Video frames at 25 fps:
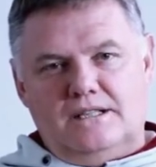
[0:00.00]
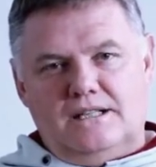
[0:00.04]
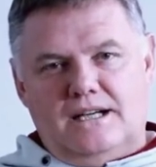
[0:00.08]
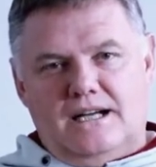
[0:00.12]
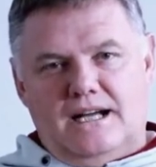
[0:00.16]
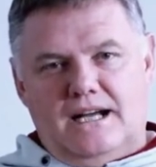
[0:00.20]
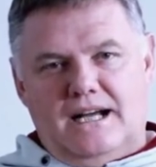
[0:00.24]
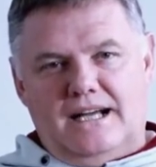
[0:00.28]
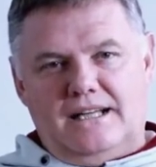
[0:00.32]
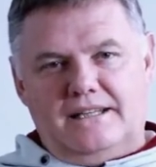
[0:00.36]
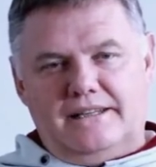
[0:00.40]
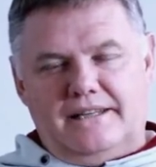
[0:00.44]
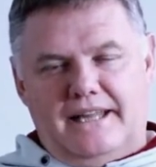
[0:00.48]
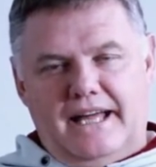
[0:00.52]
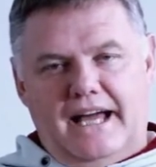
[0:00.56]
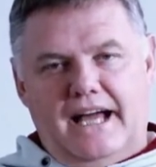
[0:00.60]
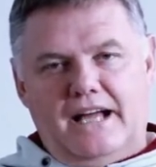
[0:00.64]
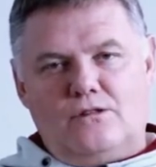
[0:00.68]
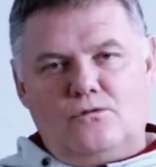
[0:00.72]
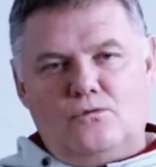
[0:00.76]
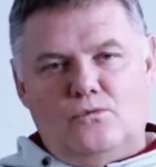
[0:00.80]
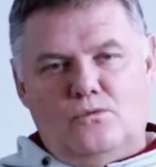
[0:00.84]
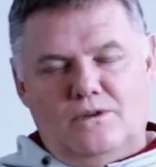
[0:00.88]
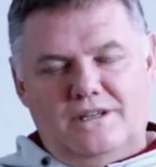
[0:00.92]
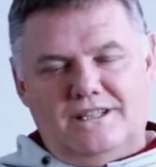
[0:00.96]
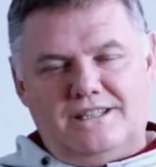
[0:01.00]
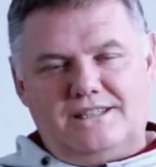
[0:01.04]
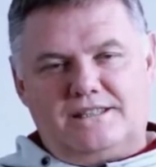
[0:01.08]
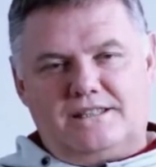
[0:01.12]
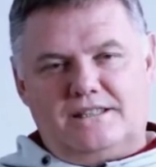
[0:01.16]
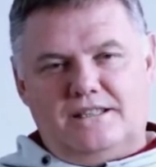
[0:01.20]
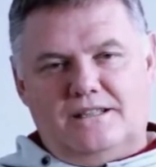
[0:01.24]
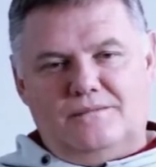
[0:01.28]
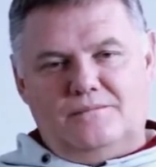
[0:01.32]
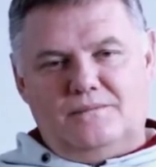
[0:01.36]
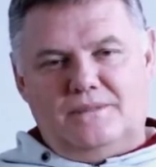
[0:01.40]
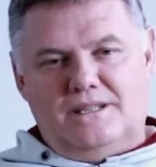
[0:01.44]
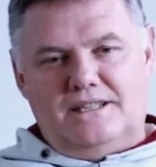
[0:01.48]
And that
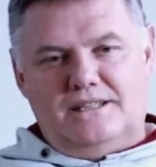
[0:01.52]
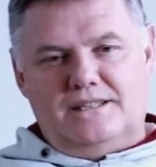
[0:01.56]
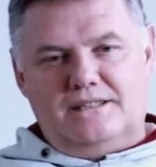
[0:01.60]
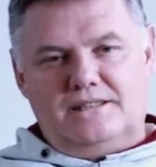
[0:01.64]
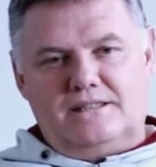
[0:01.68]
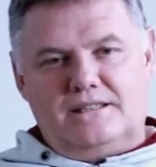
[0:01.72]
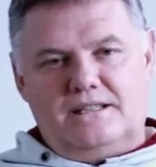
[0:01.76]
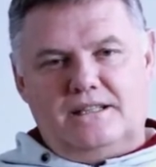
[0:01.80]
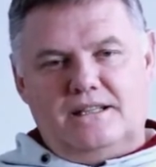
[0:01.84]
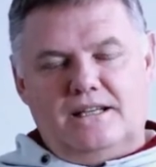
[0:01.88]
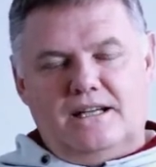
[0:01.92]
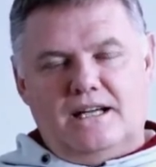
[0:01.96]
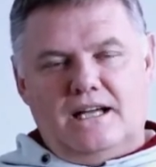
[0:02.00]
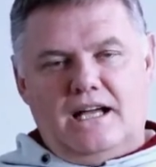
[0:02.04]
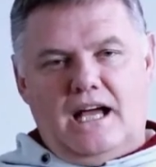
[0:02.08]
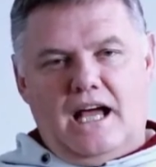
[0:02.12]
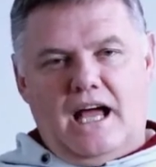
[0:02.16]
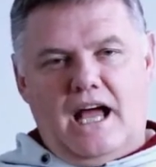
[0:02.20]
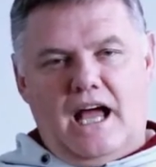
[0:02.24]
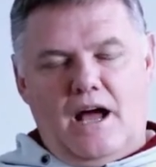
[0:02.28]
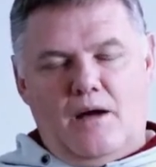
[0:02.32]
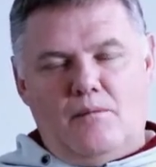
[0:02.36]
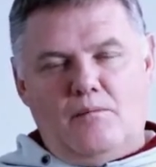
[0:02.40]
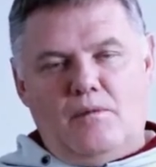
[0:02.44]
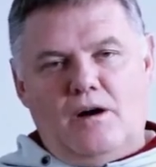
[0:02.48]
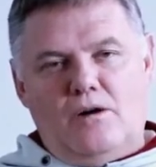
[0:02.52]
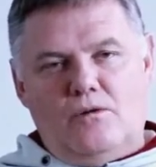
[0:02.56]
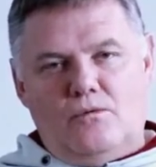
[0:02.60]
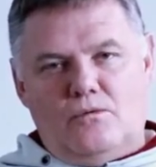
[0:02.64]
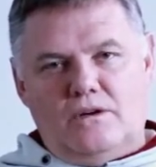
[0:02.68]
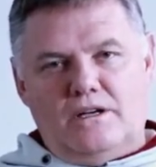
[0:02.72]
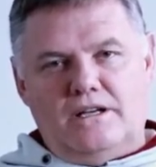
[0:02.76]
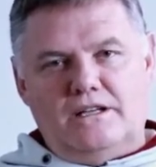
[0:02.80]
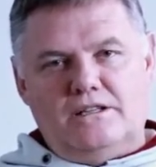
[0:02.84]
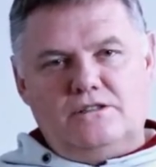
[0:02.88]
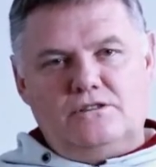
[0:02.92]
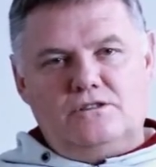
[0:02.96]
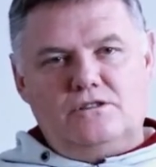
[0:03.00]
wisdom is, am I
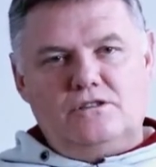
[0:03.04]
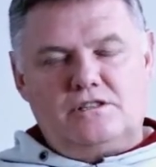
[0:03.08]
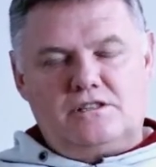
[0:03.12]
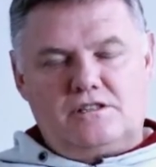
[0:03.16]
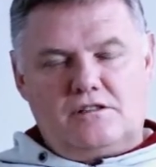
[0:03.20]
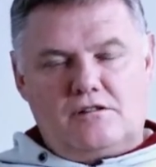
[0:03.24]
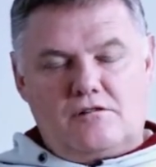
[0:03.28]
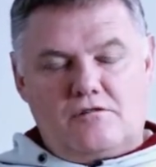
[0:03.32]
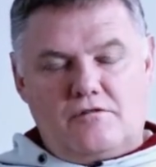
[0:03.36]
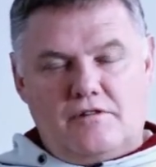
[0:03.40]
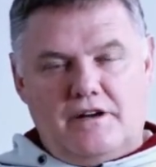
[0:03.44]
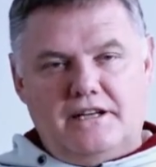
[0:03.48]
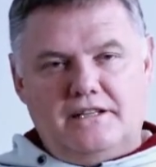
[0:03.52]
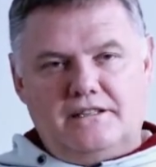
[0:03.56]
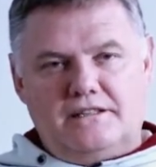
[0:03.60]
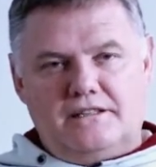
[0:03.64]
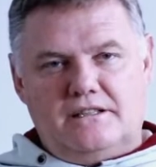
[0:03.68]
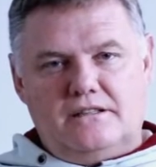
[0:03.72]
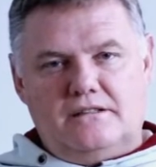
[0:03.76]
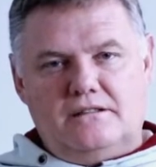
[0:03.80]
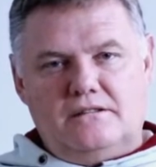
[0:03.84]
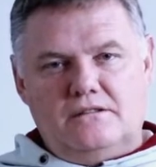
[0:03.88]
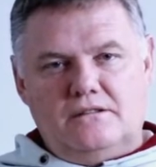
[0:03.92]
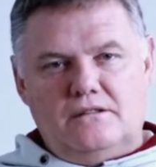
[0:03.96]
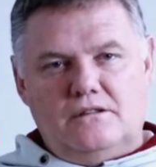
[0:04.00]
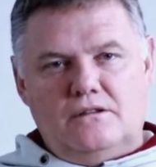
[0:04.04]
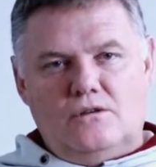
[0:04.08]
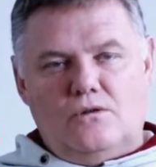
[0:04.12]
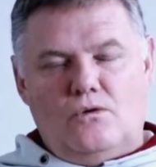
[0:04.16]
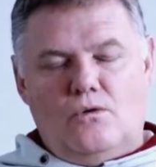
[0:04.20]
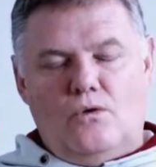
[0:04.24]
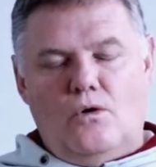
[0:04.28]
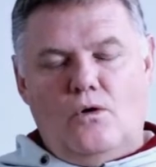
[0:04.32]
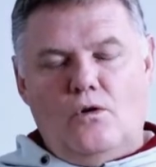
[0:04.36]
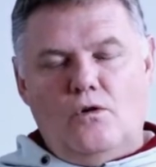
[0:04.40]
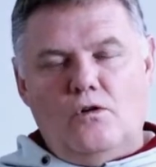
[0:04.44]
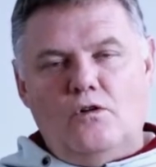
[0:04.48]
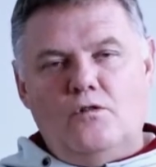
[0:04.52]
willing to surrender
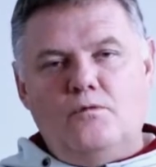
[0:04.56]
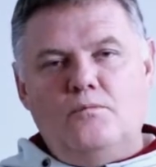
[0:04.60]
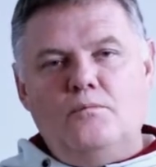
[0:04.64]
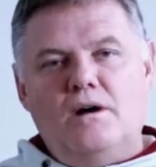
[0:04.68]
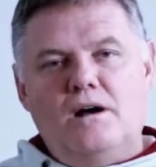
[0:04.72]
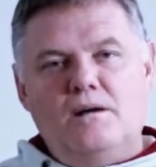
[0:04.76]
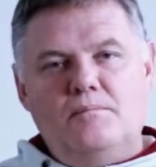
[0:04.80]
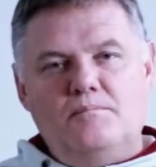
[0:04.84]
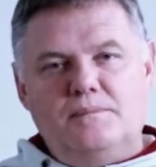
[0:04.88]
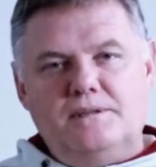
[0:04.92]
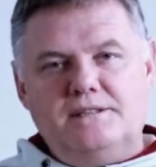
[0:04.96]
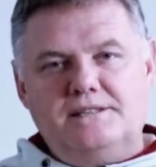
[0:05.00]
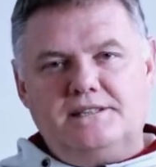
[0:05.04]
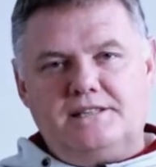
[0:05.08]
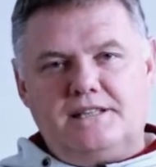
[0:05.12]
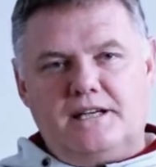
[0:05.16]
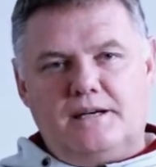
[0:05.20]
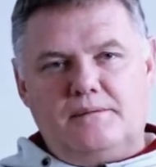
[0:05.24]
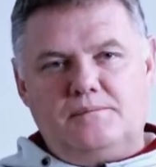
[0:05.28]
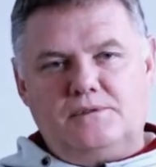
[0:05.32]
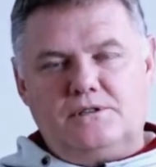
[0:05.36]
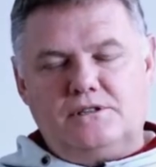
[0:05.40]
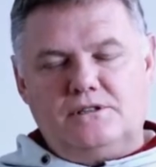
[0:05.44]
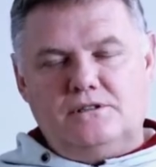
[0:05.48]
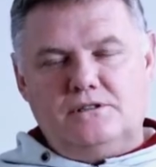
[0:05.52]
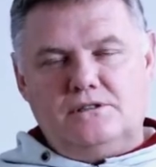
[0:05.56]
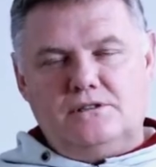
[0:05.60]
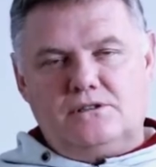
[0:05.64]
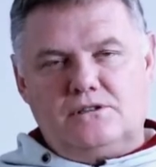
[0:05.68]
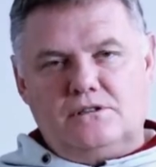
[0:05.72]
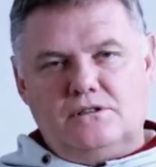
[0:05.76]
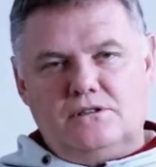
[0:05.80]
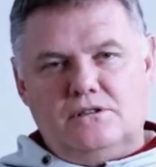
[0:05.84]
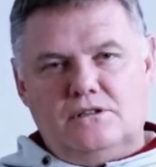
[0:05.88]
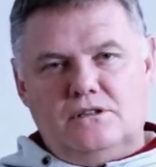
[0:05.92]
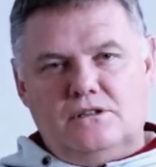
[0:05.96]
all of my perceptions,